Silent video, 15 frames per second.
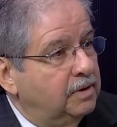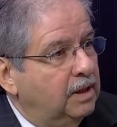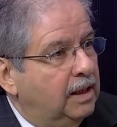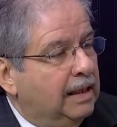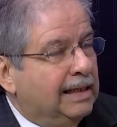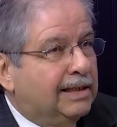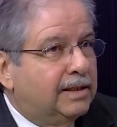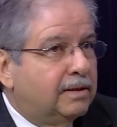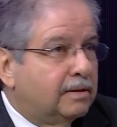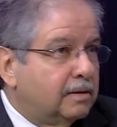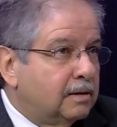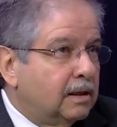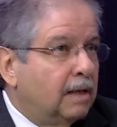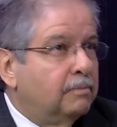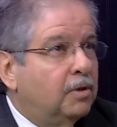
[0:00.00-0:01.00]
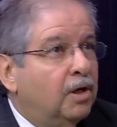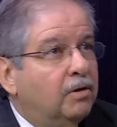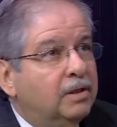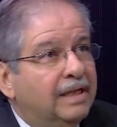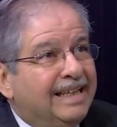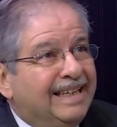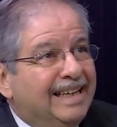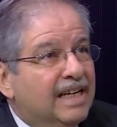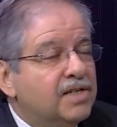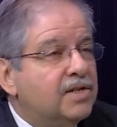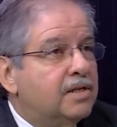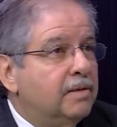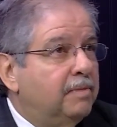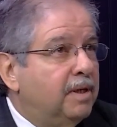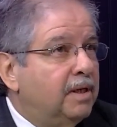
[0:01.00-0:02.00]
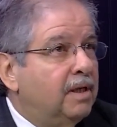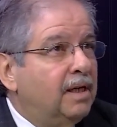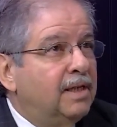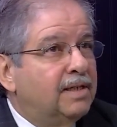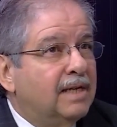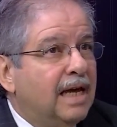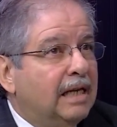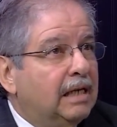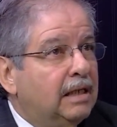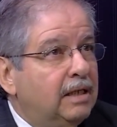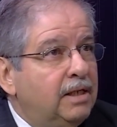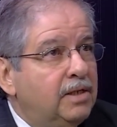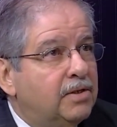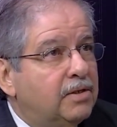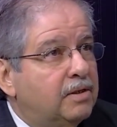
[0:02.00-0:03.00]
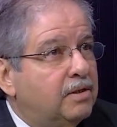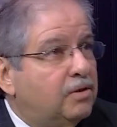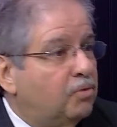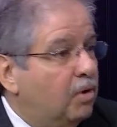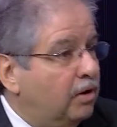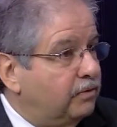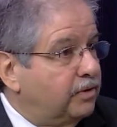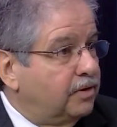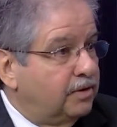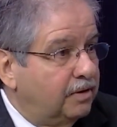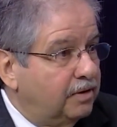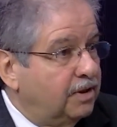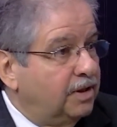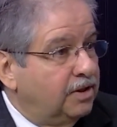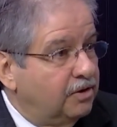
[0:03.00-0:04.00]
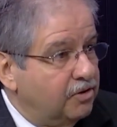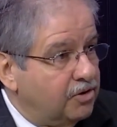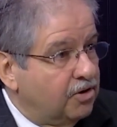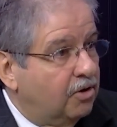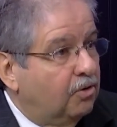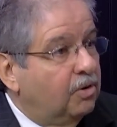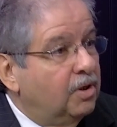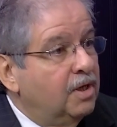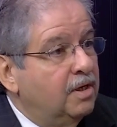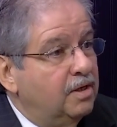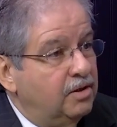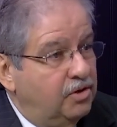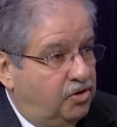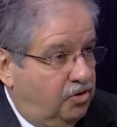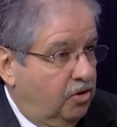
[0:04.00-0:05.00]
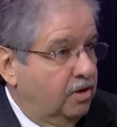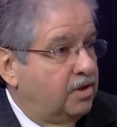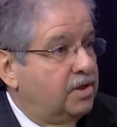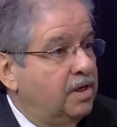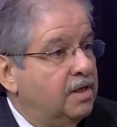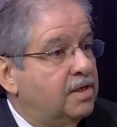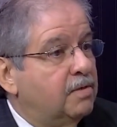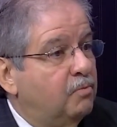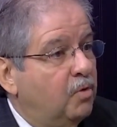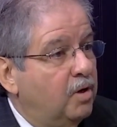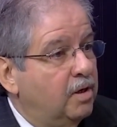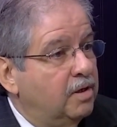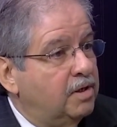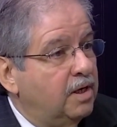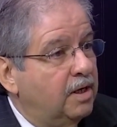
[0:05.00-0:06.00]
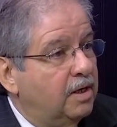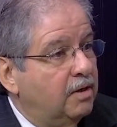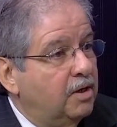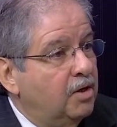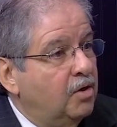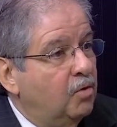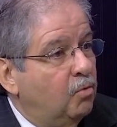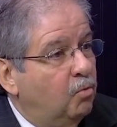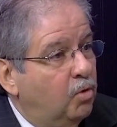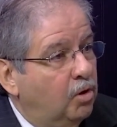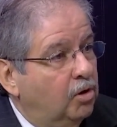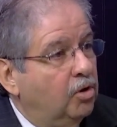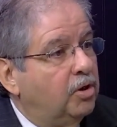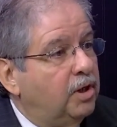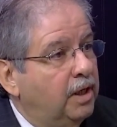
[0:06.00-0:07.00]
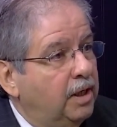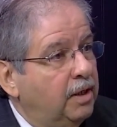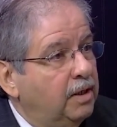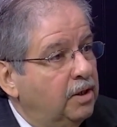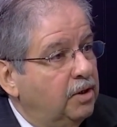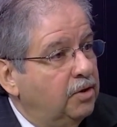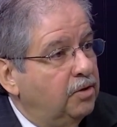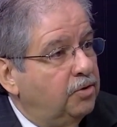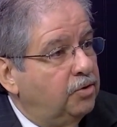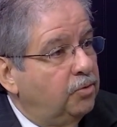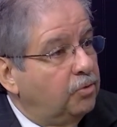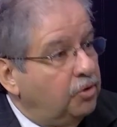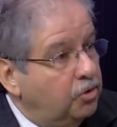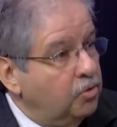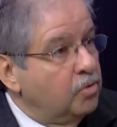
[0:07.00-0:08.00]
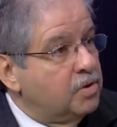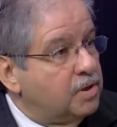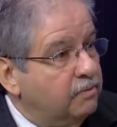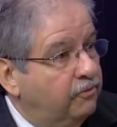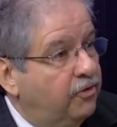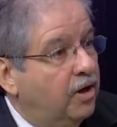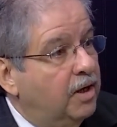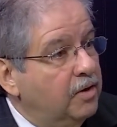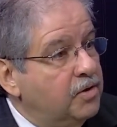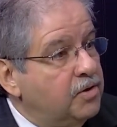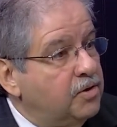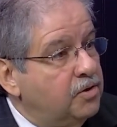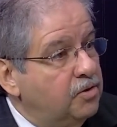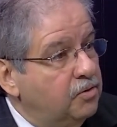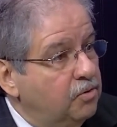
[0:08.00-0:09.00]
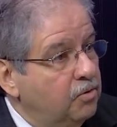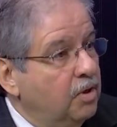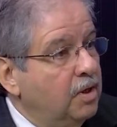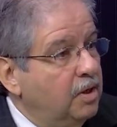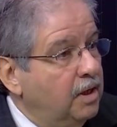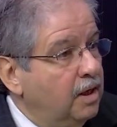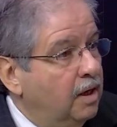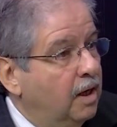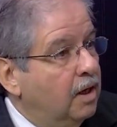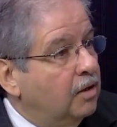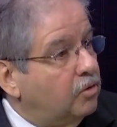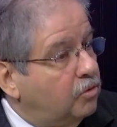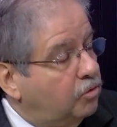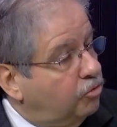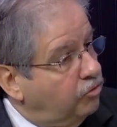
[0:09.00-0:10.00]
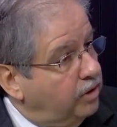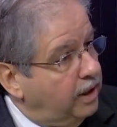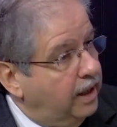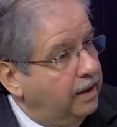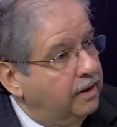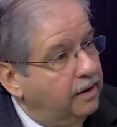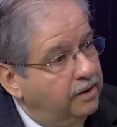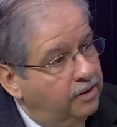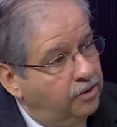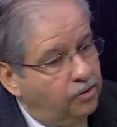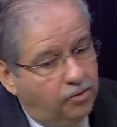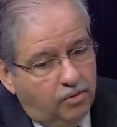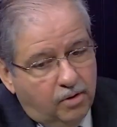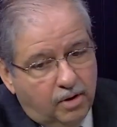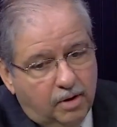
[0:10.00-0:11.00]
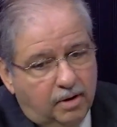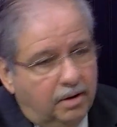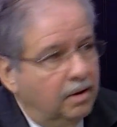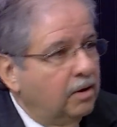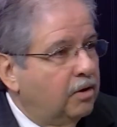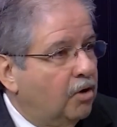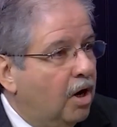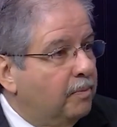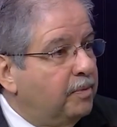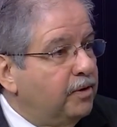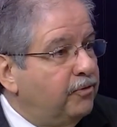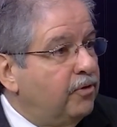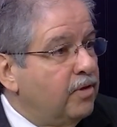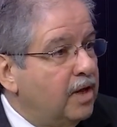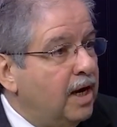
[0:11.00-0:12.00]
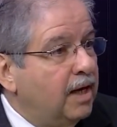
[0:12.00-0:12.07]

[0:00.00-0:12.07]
I'm going to guesstimate, it's at least 12 to 13 years old. You start seeing some wear and tear. We're looking to use some funds to create a new carpet for that.